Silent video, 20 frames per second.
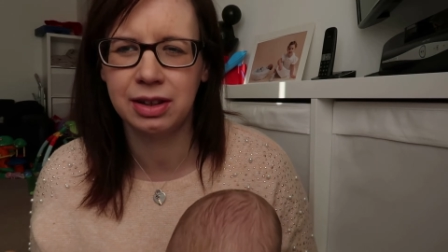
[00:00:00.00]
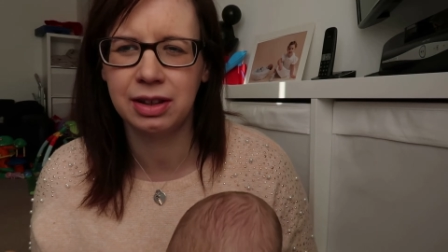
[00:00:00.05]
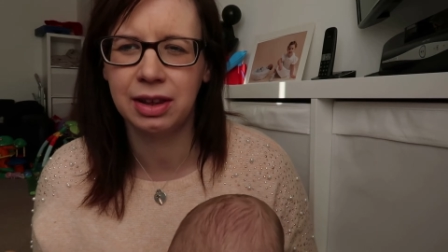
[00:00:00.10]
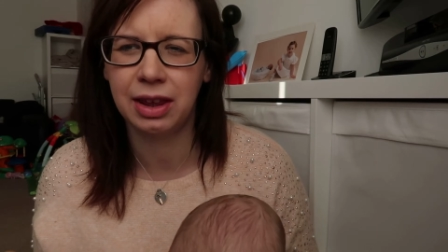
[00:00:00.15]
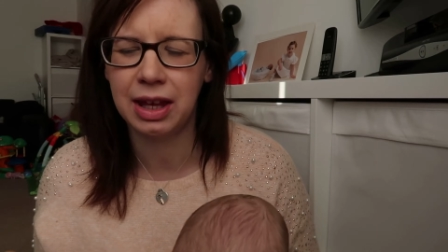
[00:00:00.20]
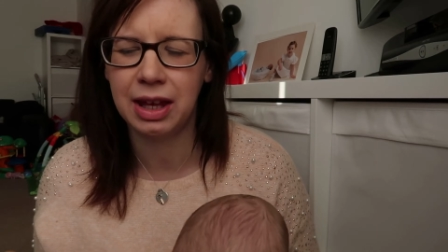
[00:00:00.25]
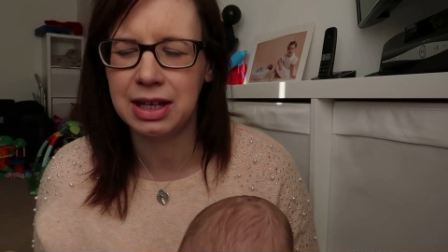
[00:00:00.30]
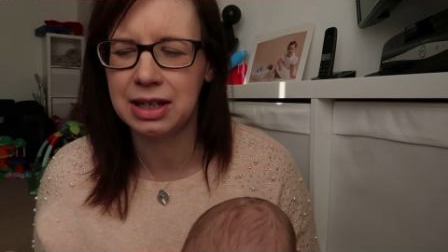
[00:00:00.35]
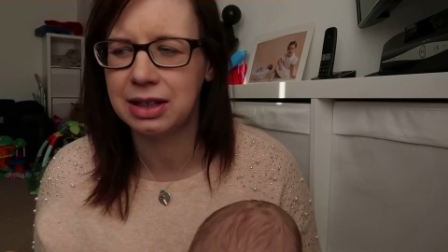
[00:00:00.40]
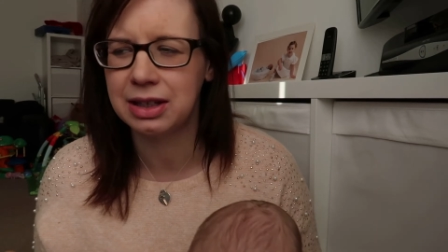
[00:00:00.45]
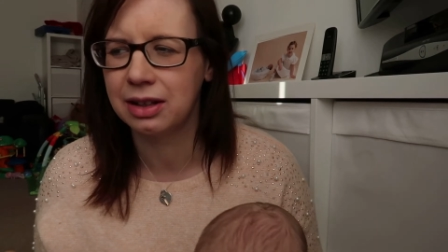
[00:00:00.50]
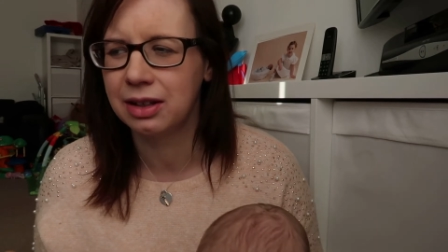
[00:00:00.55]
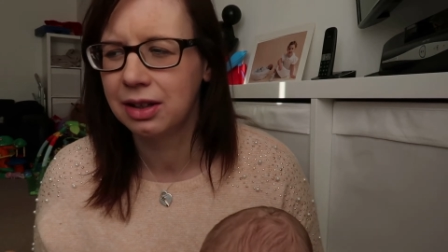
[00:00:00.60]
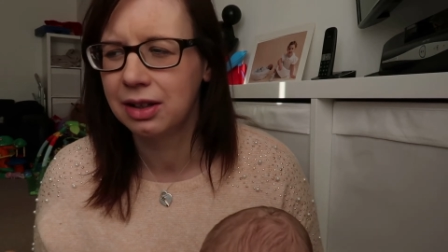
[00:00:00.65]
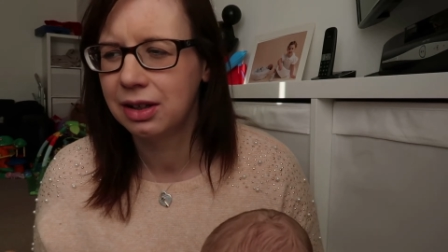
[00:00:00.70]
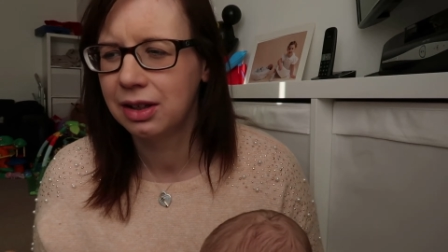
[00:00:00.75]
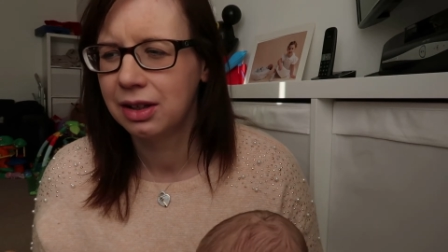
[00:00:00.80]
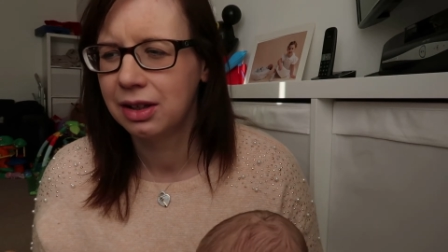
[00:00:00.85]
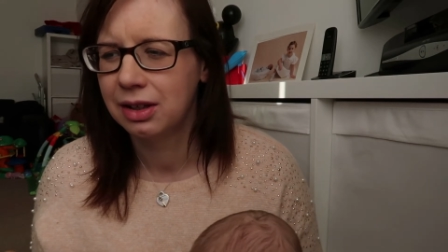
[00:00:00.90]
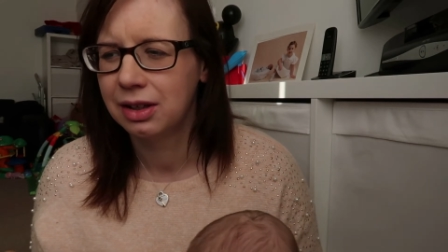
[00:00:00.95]
like
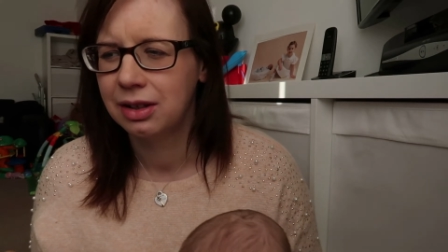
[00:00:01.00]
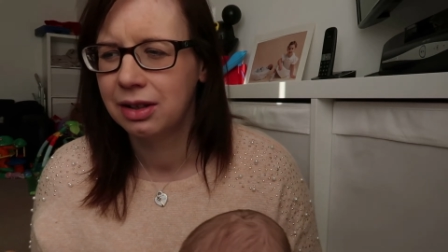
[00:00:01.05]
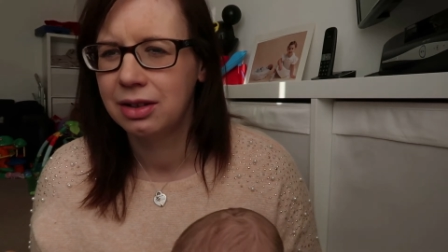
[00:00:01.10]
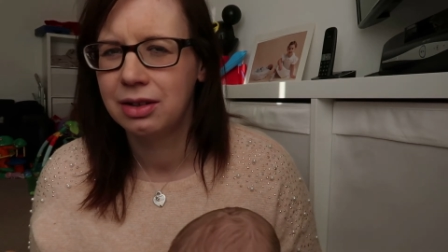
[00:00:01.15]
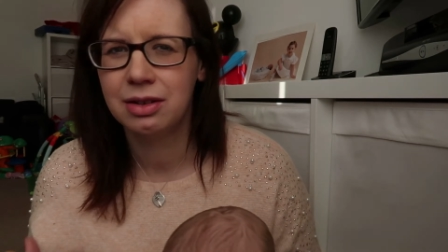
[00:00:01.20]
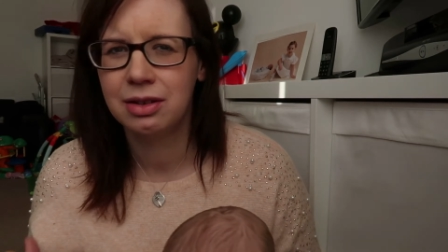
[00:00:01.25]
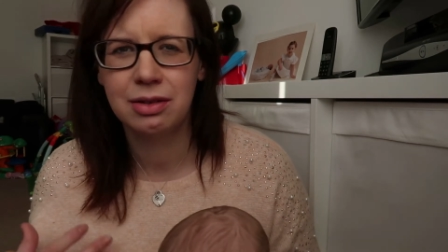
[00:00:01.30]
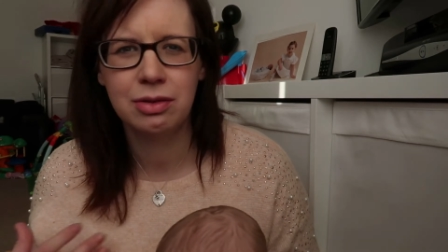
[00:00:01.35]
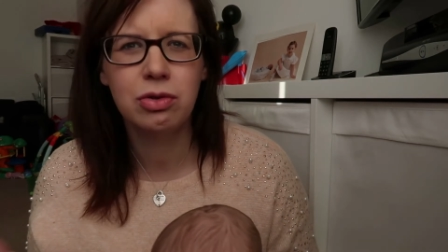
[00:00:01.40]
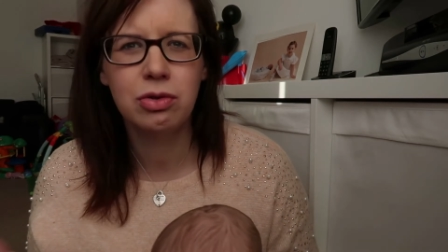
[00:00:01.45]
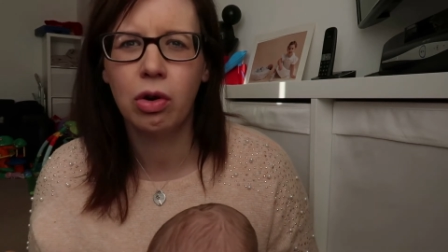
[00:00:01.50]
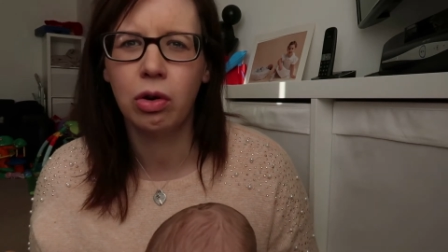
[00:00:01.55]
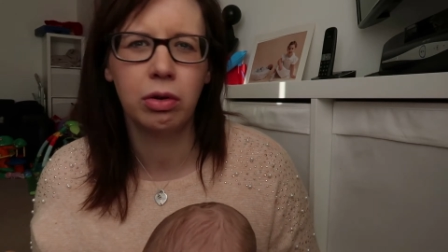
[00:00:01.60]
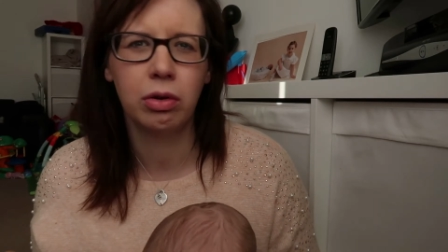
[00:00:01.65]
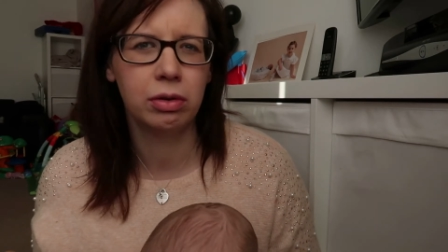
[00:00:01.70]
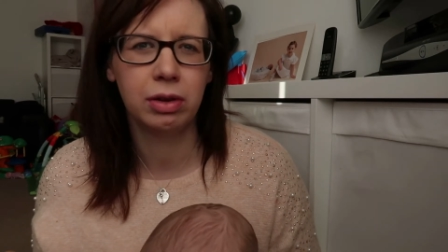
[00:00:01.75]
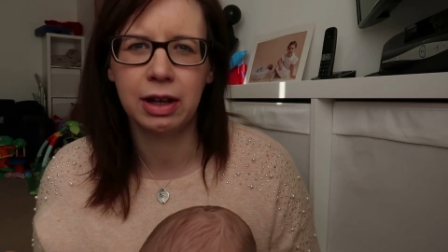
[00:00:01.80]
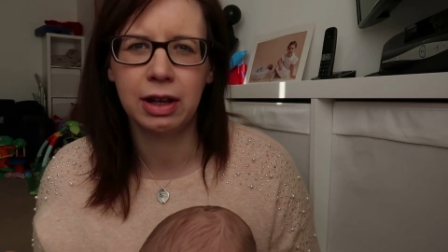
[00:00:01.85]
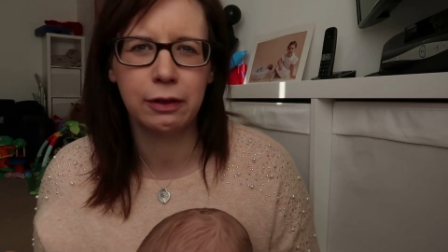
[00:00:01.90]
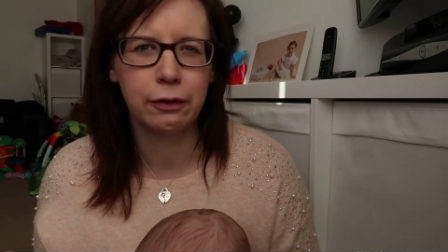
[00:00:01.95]

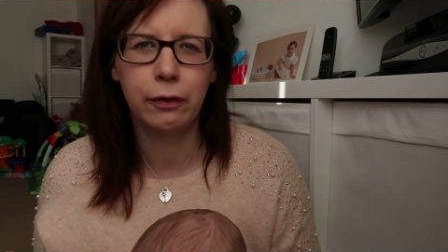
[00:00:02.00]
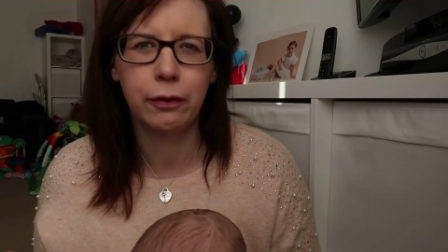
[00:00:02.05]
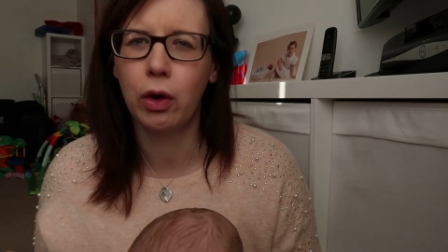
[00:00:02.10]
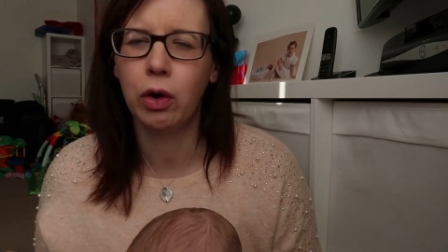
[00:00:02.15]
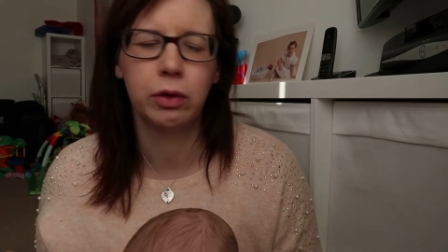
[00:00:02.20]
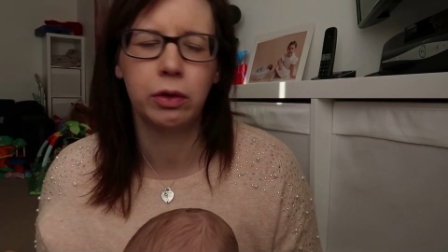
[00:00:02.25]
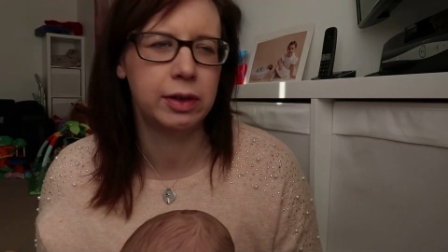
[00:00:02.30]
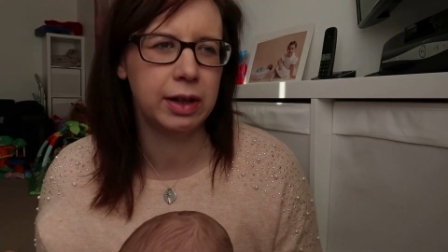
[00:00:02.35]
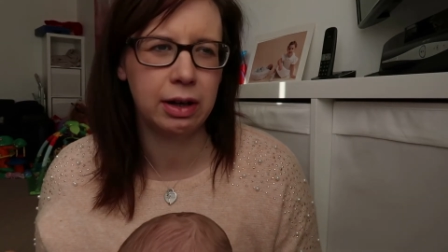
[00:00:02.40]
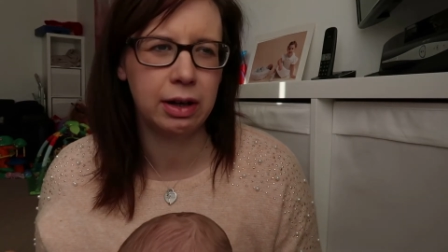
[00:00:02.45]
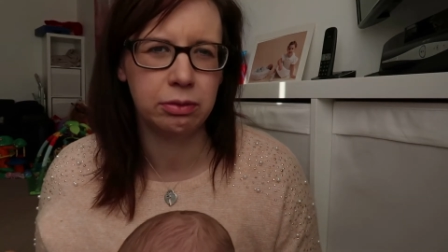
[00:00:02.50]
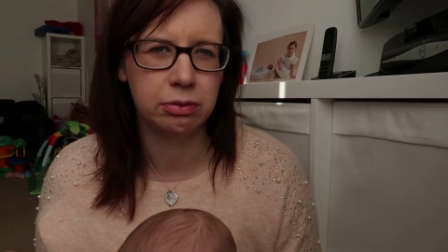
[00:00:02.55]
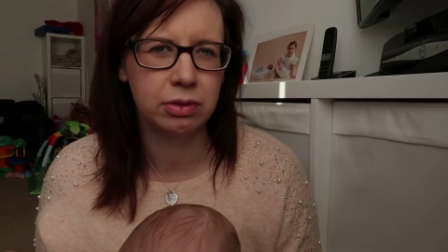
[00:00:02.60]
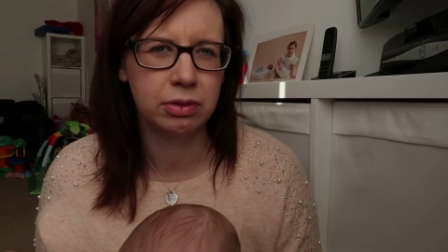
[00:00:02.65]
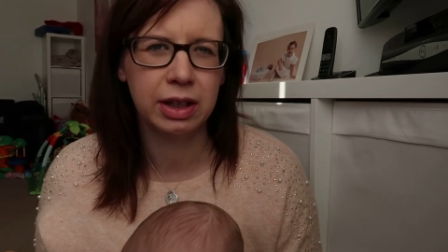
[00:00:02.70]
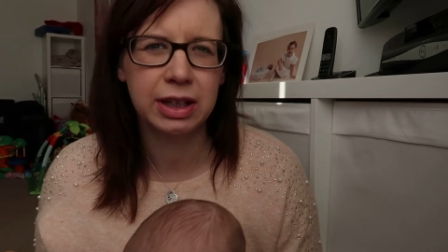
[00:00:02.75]
not like fall down.